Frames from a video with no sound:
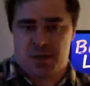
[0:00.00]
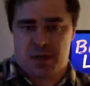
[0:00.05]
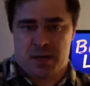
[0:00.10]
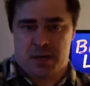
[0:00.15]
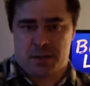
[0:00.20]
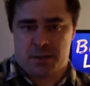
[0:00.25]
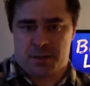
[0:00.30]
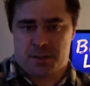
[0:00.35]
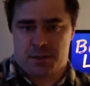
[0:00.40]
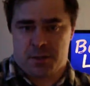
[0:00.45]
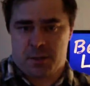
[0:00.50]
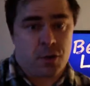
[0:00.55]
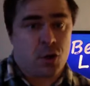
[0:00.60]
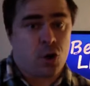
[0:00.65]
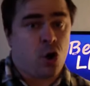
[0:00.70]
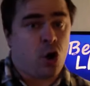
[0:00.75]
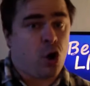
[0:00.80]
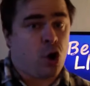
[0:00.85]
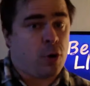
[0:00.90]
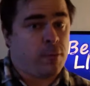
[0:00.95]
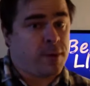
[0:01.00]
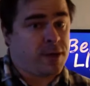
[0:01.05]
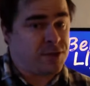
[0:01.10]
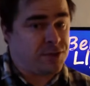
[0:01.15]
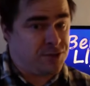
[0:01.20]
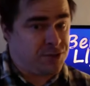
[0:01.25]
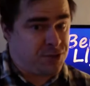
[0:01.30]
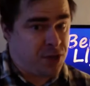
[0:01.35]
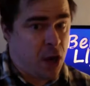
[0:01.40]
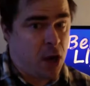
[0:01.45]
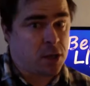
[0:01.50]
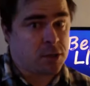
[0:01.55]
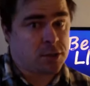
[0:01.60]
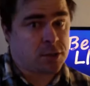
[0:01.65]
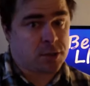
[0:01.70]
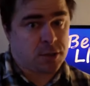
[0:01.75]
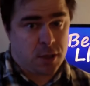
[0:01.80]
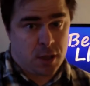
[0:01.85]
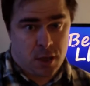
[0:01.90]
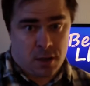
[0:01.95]
changed. The calm
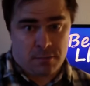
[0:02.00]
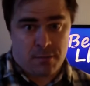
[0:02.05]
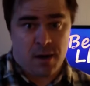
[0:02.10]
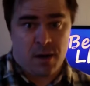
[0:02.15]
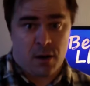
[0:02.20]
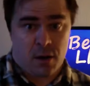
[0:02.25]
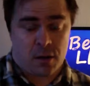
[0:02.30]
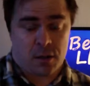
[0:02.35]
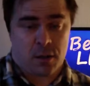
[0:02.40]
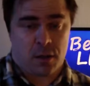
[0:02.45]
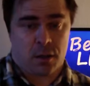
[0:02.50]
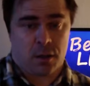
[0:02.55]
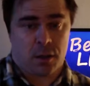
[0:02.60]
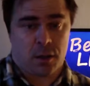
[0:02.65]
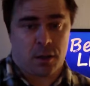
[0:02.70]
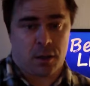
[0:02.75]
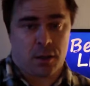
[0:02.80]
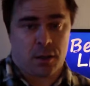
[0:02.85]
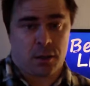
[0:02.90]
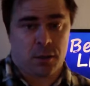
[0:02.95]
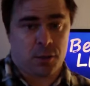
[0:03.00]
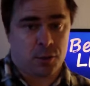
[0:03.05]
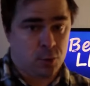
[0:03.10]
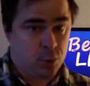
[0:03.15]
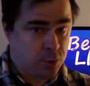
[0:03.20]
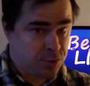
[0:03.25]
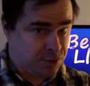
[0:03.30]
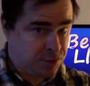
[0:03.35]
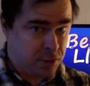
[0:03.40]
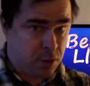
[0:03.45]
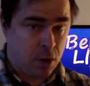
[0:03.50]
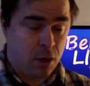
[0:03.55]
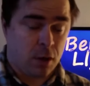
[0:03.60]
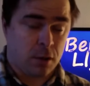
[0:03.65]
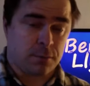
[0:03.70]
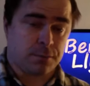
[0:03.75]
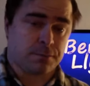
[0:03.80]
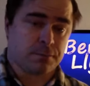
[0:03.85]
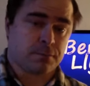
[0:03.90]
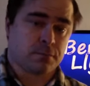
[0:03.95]
Dutch America was
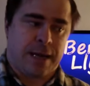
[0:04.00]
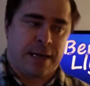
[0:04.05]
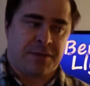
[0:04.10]
gone,